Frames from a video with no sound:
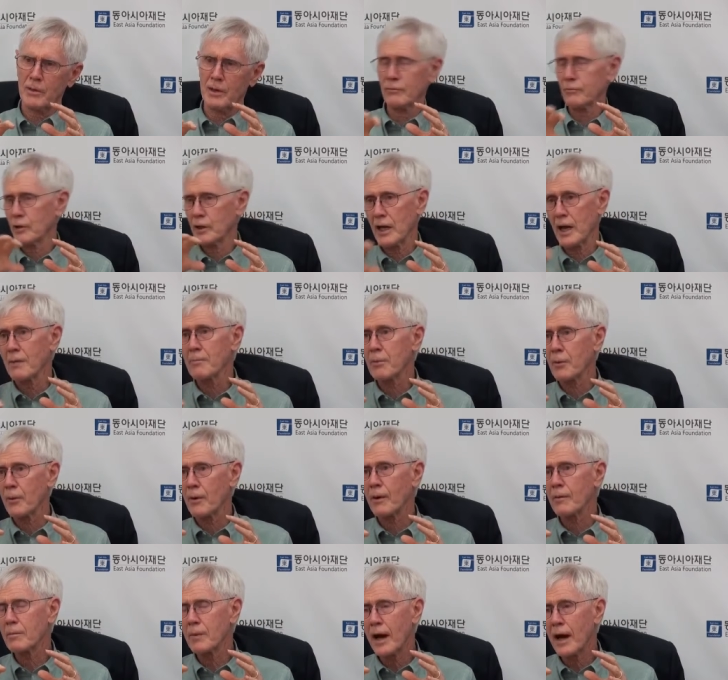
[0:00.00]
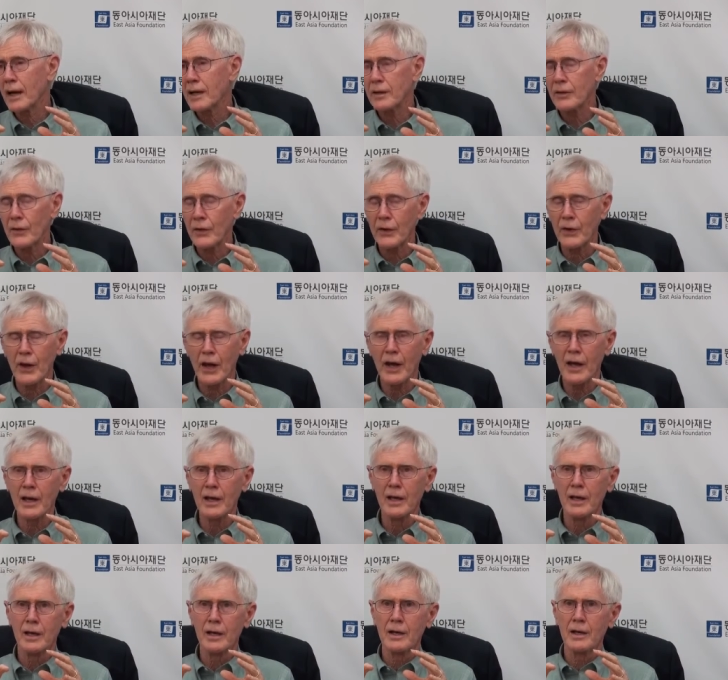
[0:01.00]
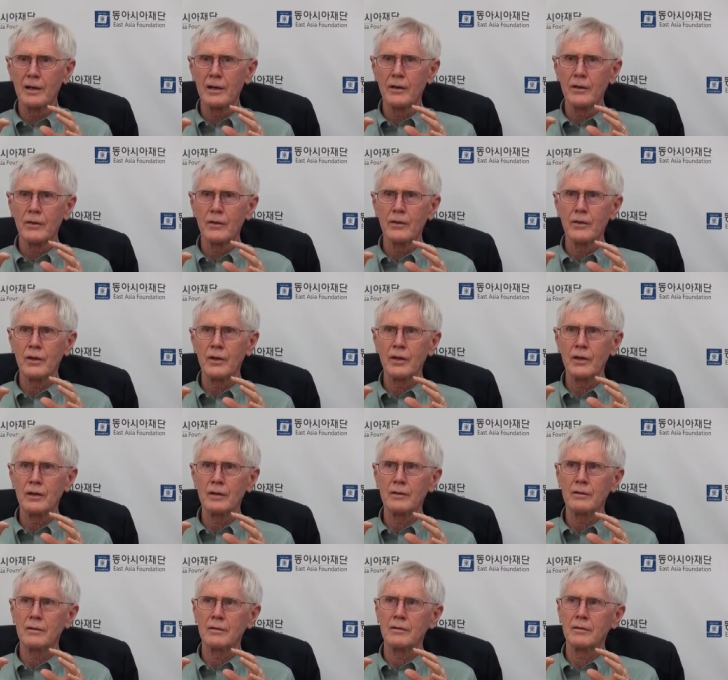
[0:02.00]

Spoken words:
every emperor back in the day, the